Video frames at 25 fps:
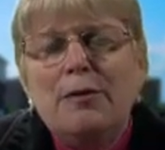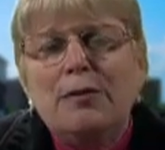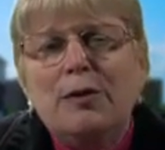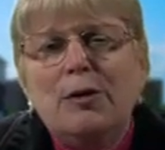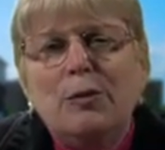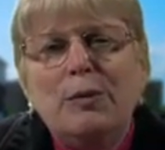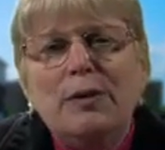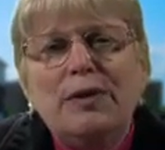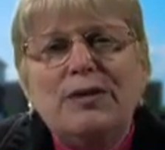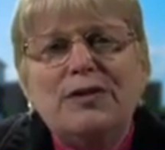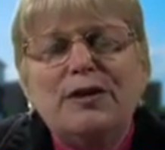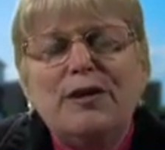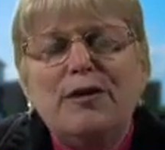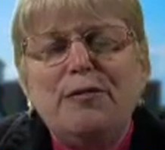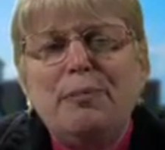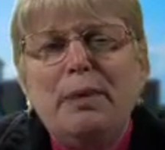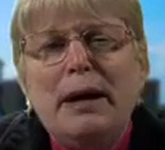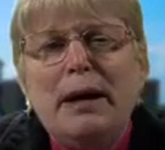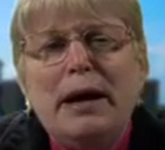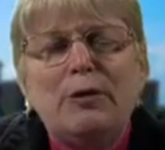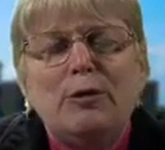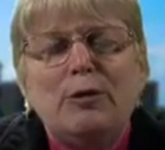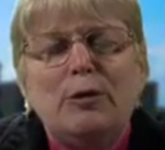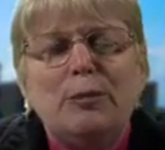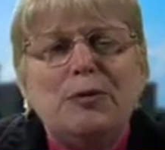the risk of
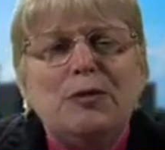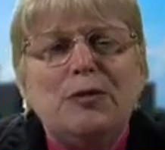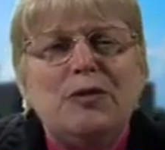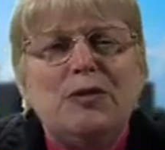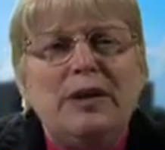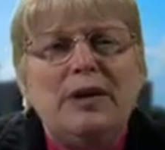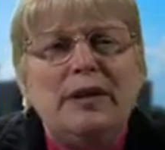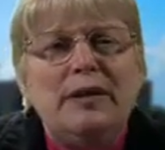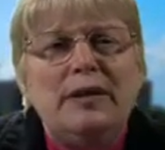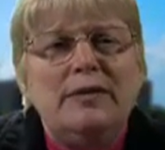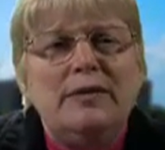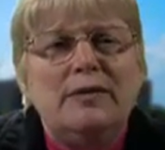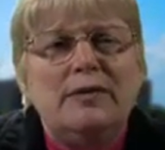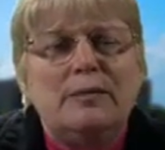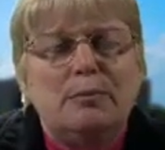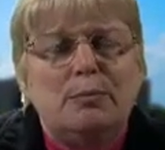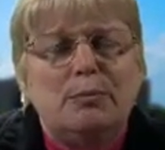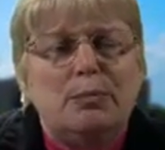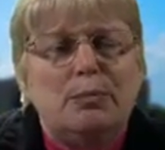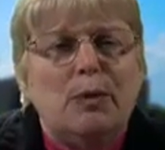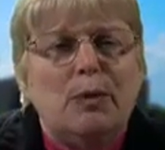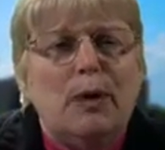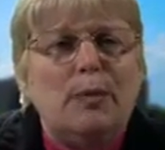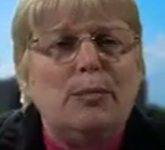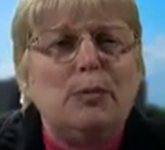bankruptcy is
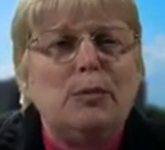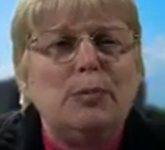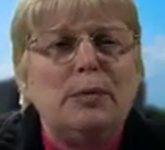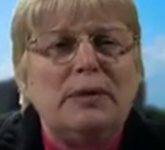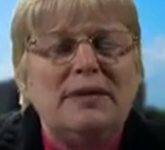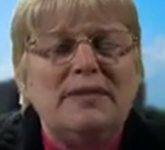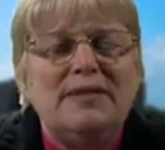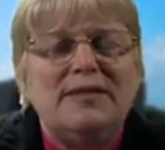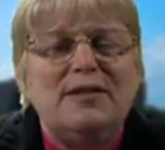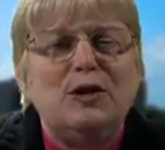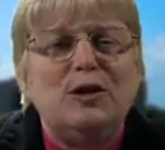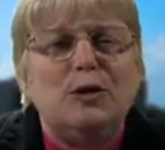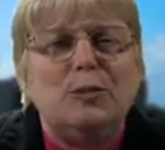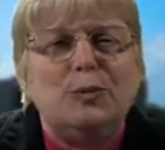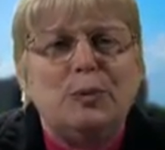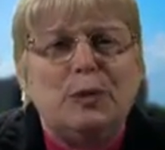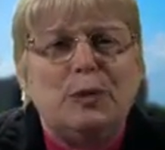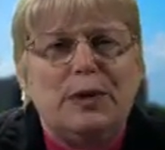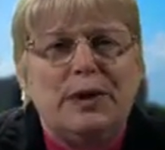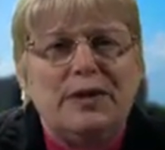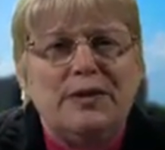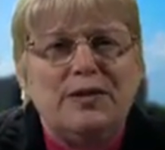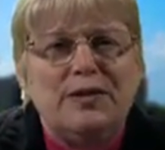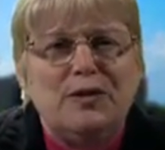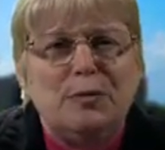probably still
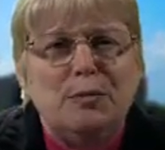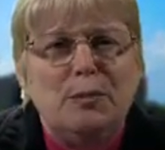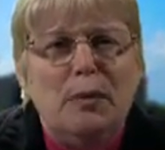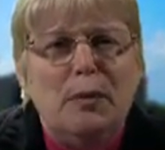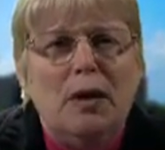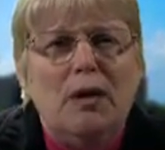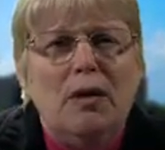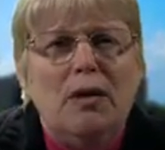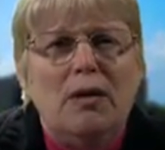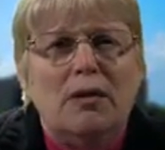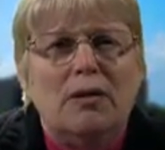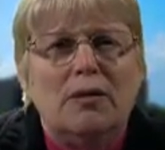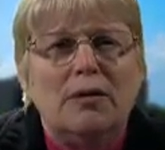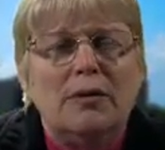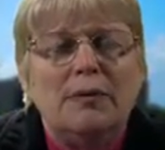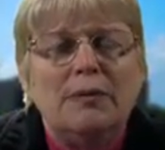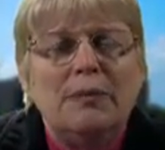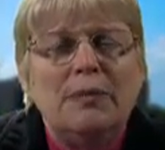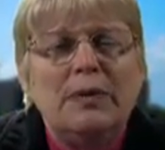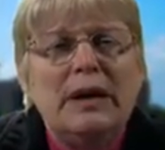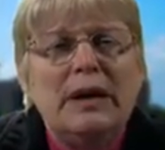pretty small.